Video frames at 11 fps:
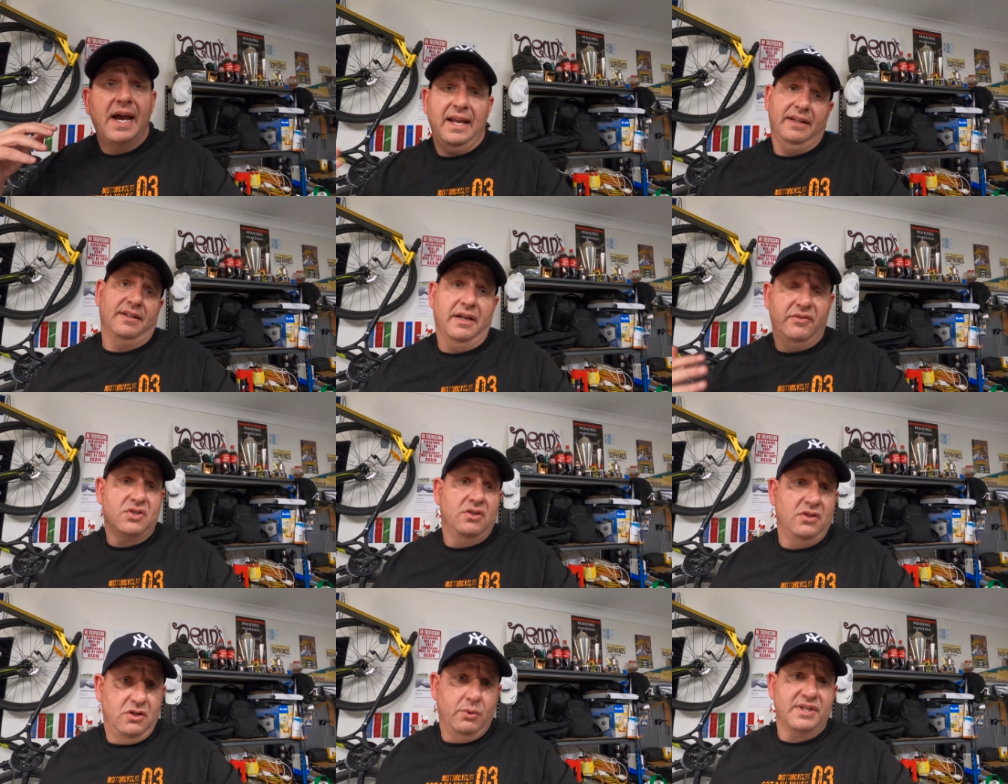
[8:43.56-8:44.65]
Harley
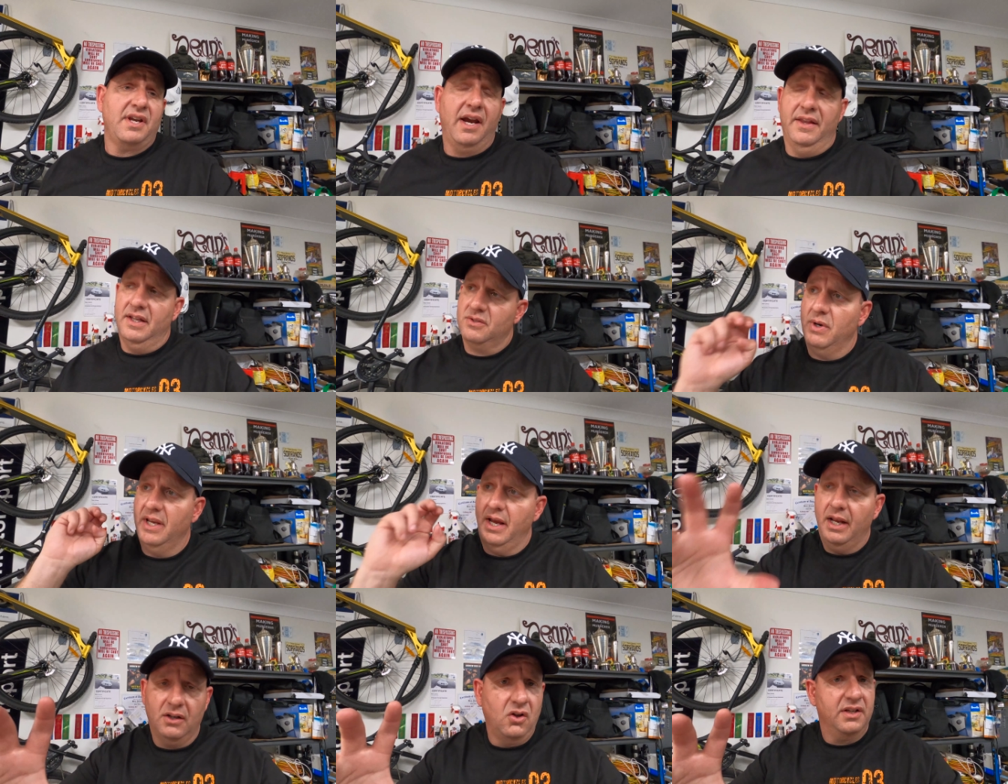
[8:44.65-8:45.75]
Davidson, the USA, and that's where your
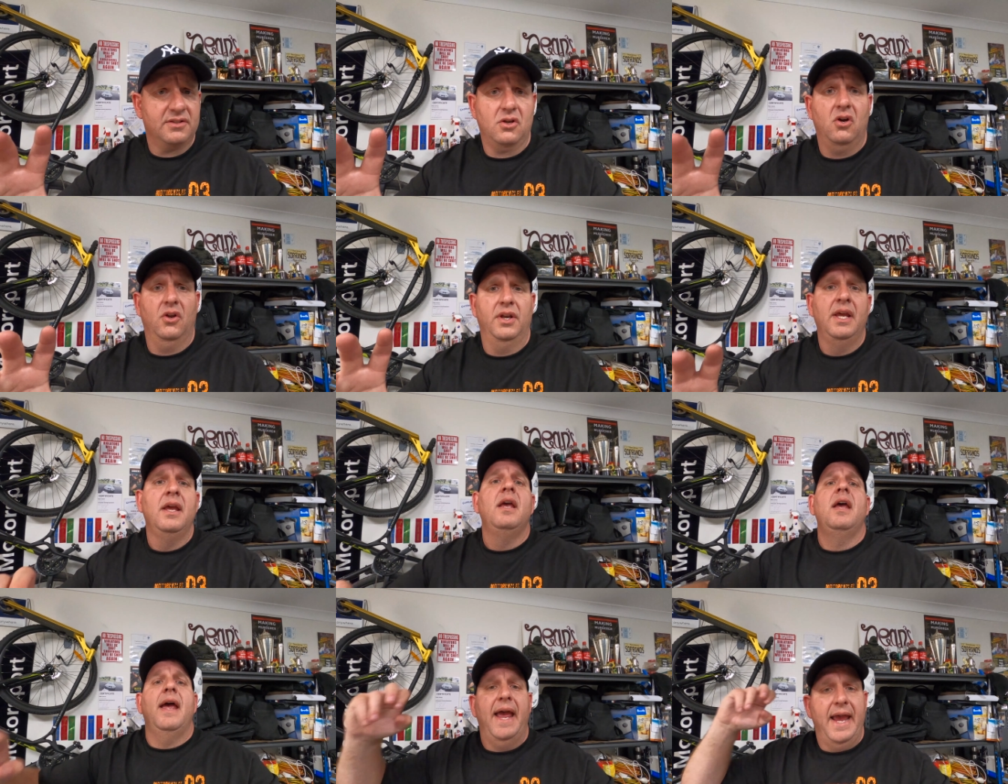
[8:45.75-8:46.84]
headlights on
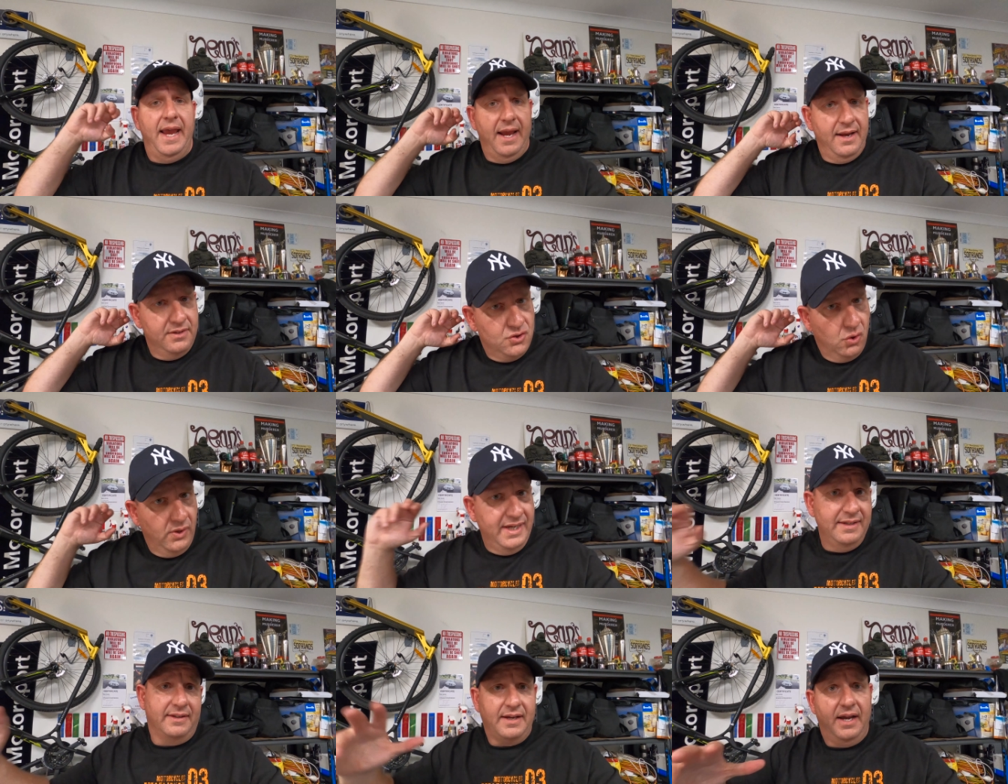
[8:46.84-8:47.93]
and your
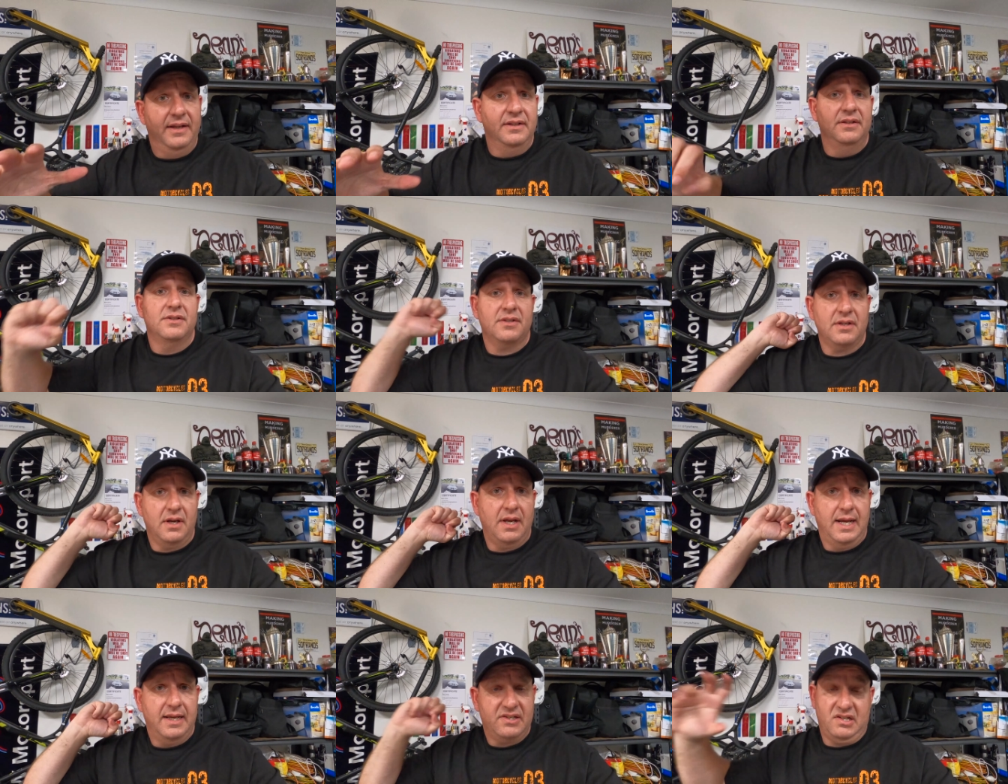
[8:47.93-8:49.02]
indicators
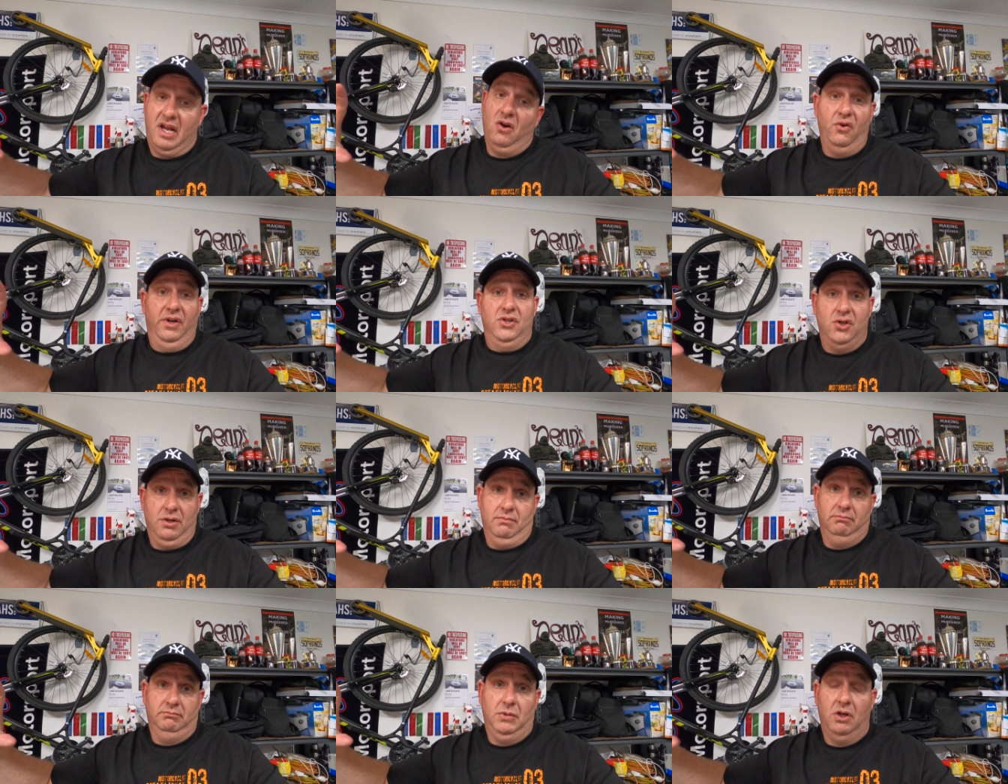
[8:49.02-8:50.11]
uh, stay orange.
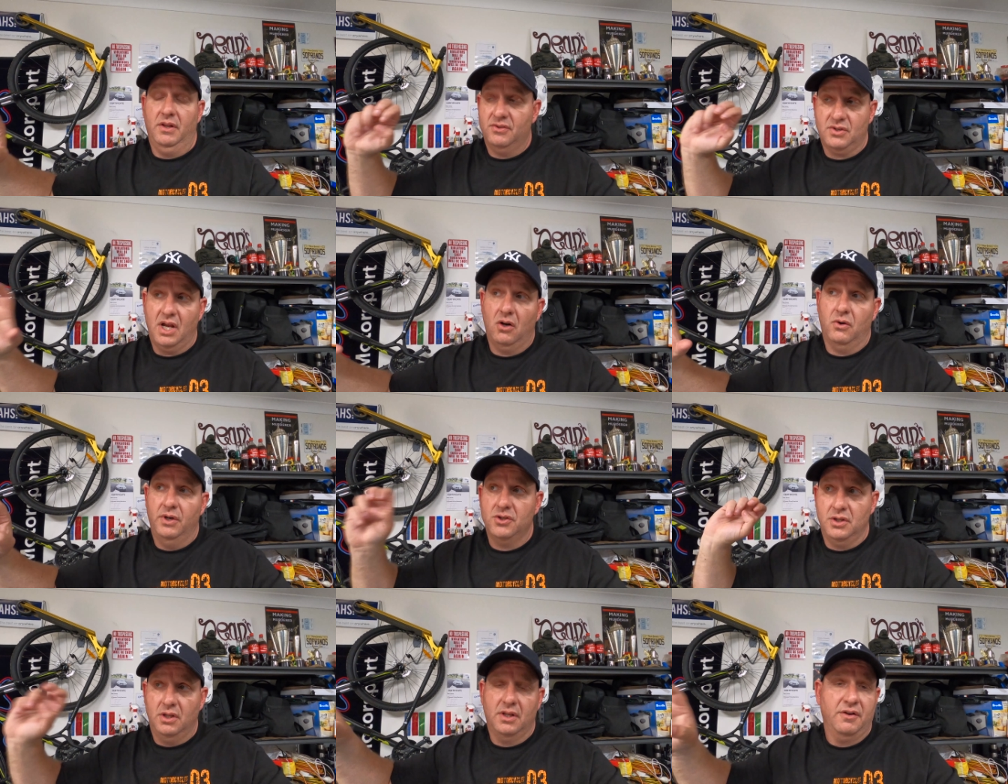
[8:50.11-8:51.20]
You know, they stay
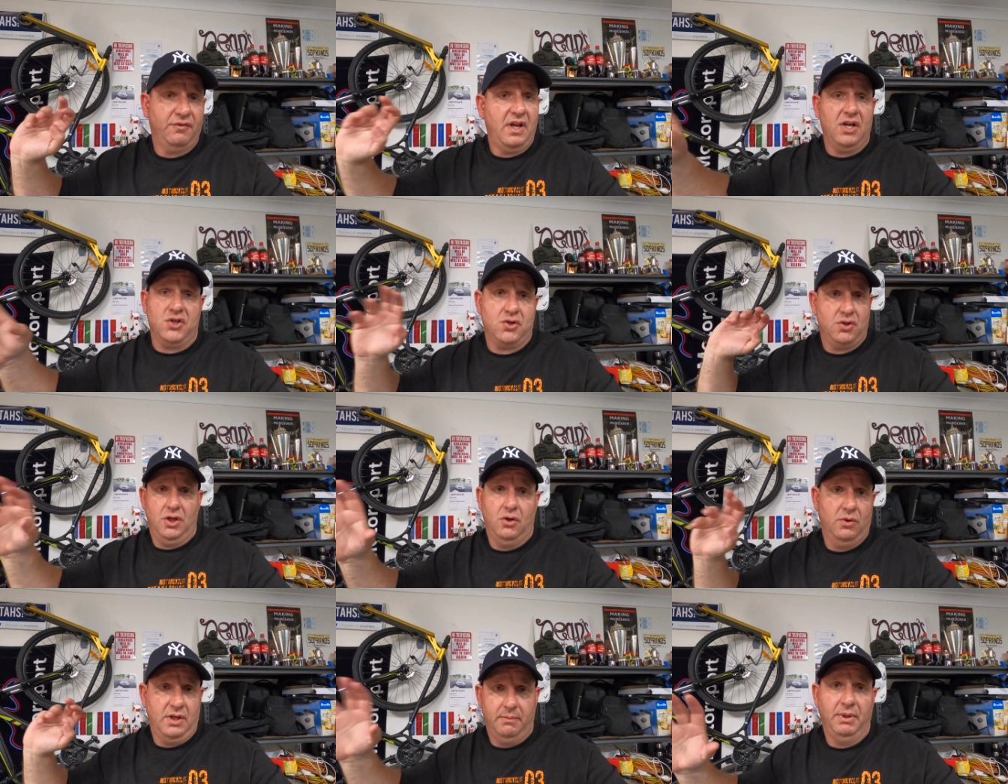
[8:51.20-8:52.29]
orange and then they flash, you
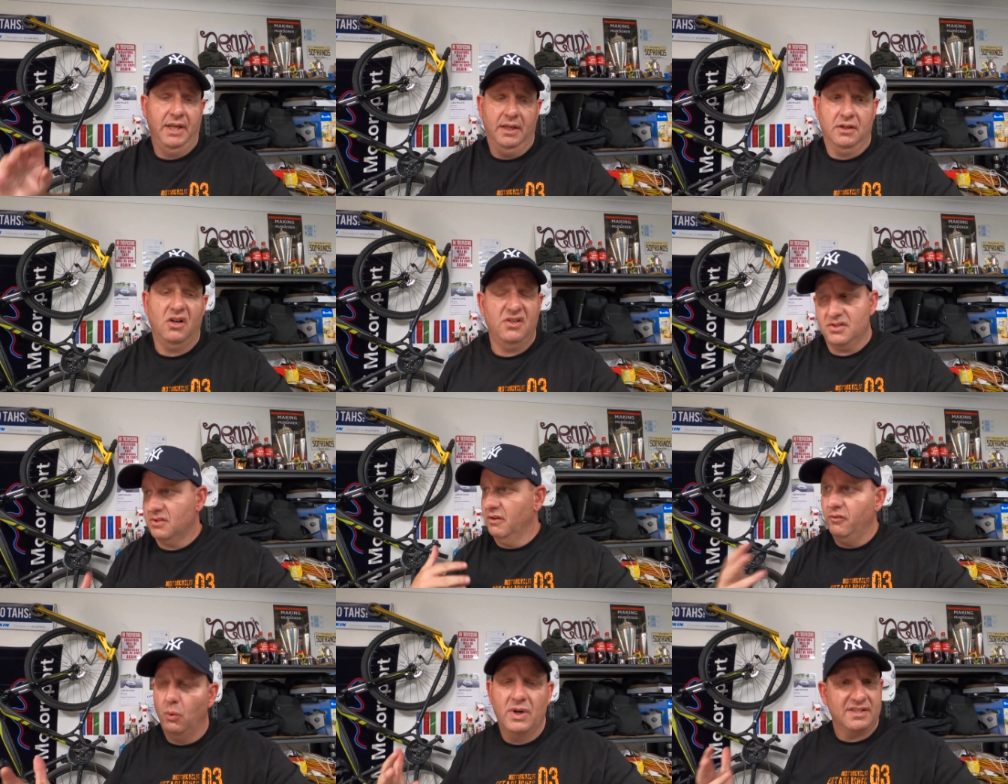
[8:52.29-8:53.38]
know, and they blink. I just,
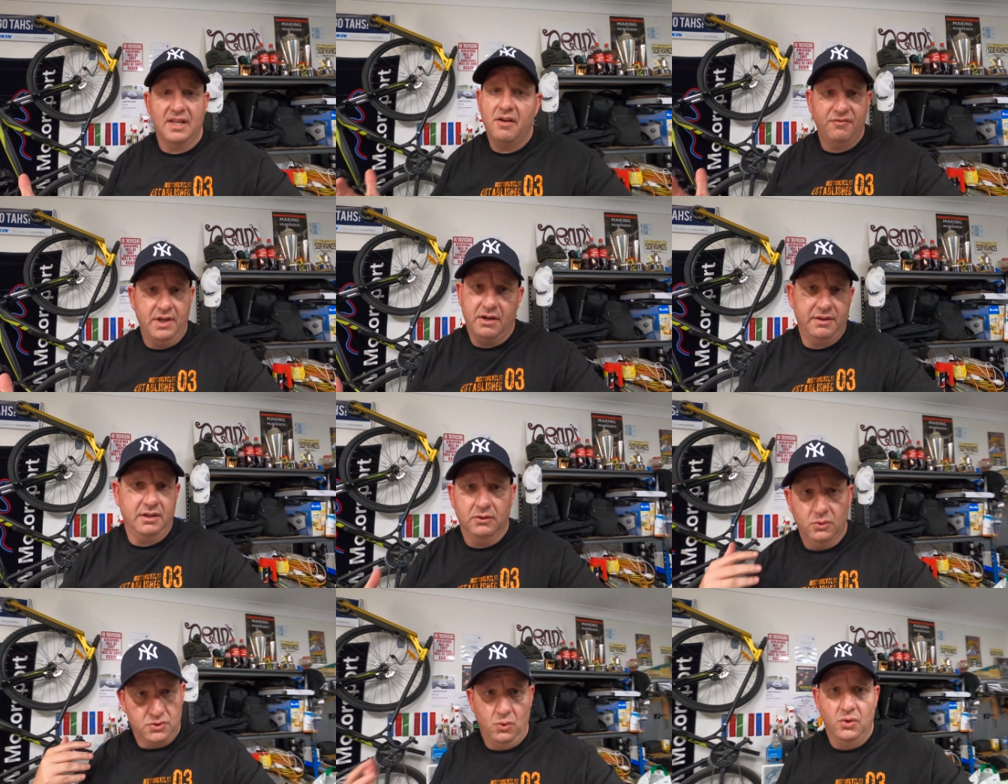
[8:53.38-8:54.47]
I've always loved that. I think it
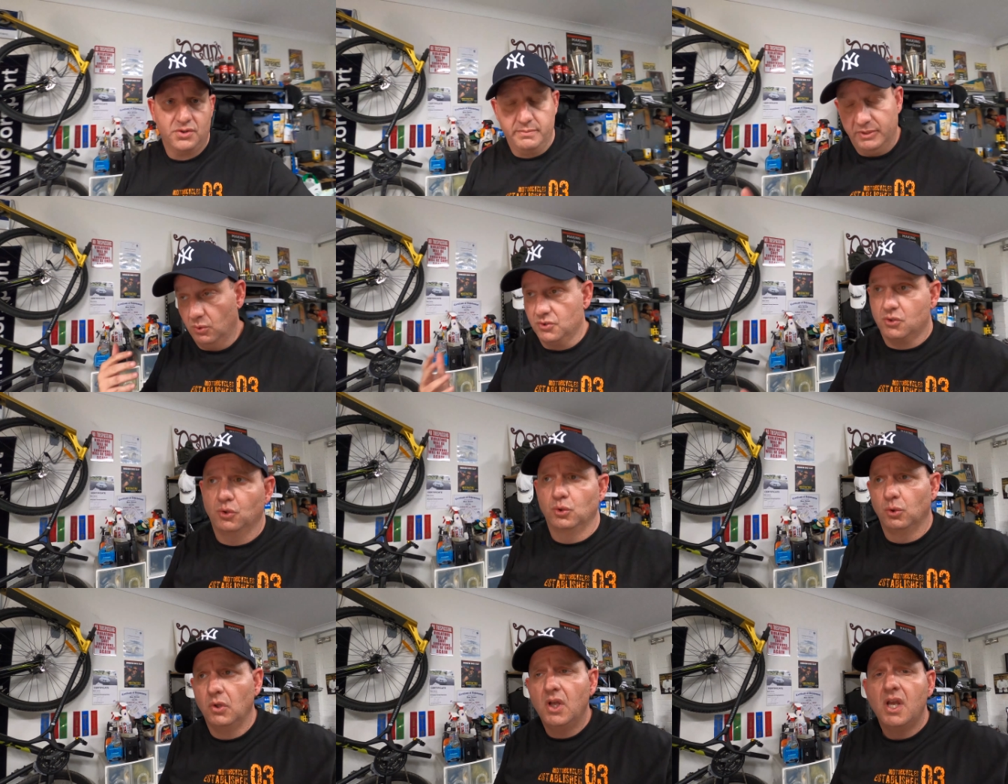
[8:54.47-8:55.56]
looks awesome. It looks
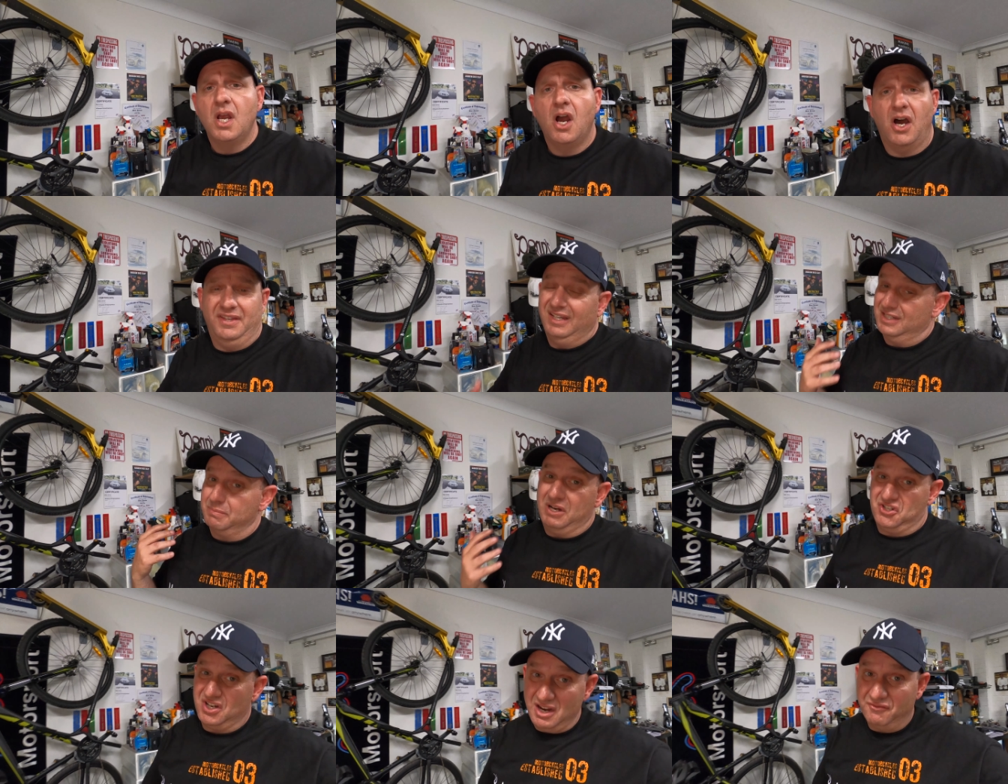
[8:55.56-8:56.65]
cool. I think it's
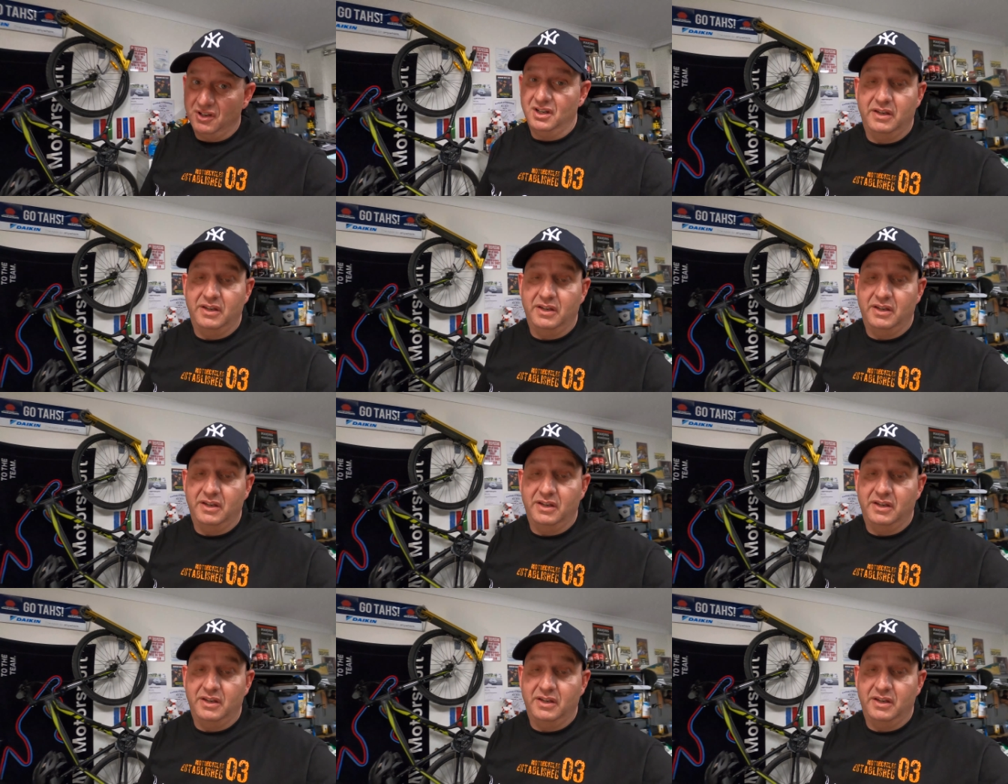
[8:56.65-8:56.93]
much safer.